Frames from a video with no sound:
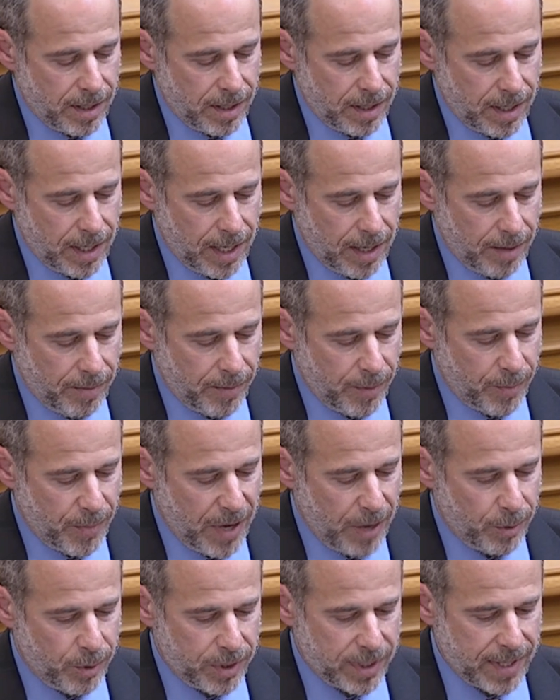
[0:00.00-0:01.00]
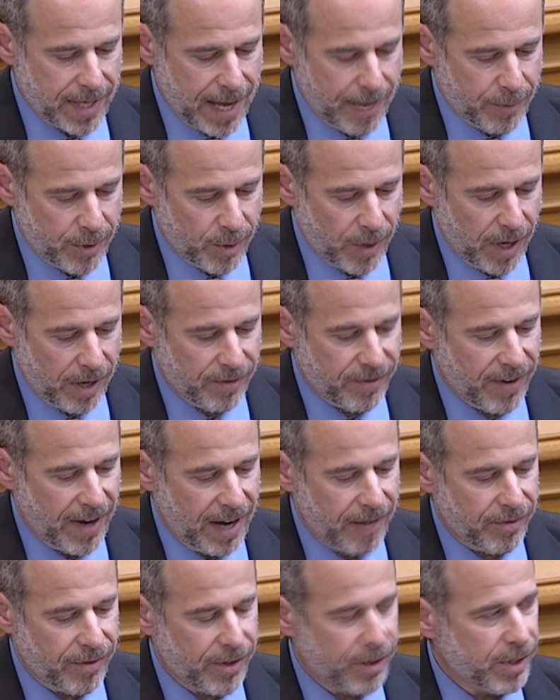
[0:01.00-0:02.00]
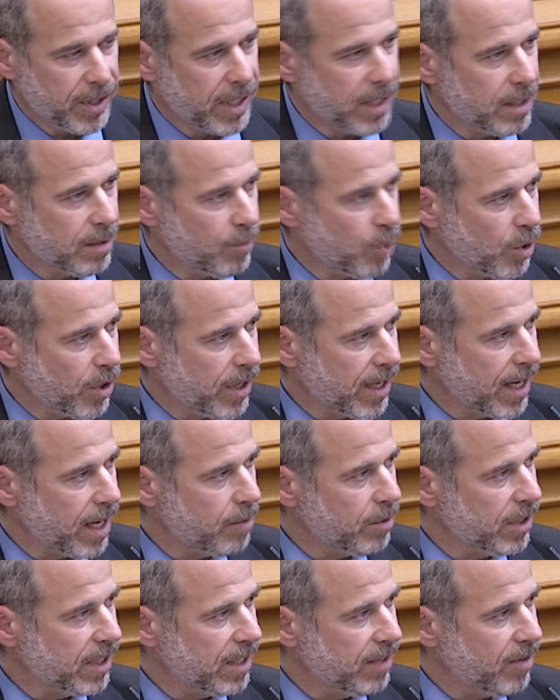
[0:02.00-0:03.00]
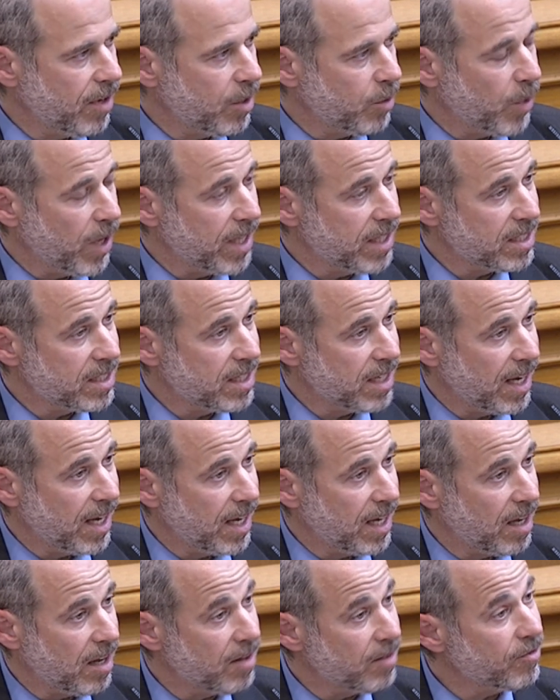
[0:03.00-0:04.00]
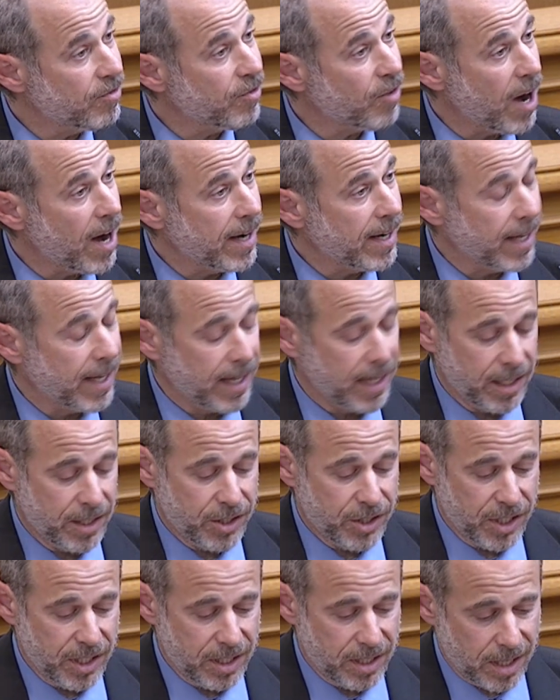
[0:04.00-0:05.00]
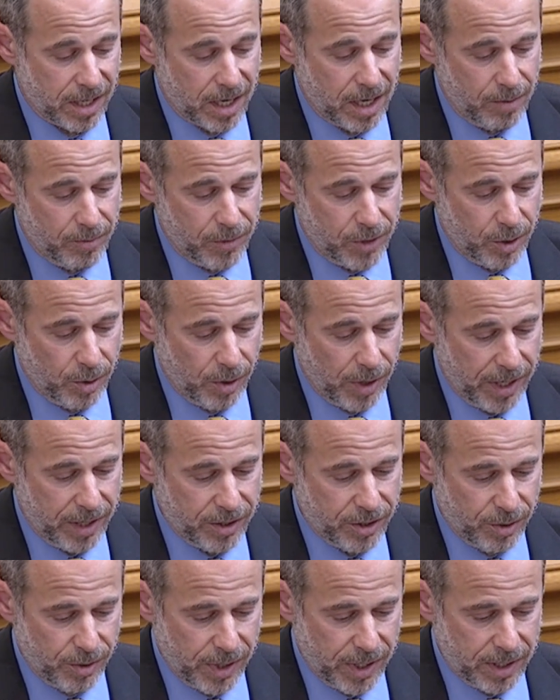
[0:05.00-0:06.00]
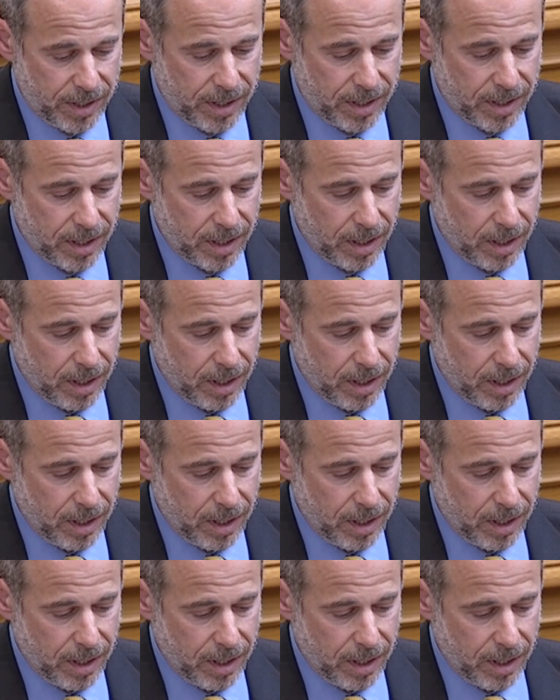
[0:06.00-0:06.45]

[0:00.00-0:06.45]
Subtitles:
It was happening around 5:30 in the morning, I believe, on Wednesday. On Friday, she succumbed to her injuries,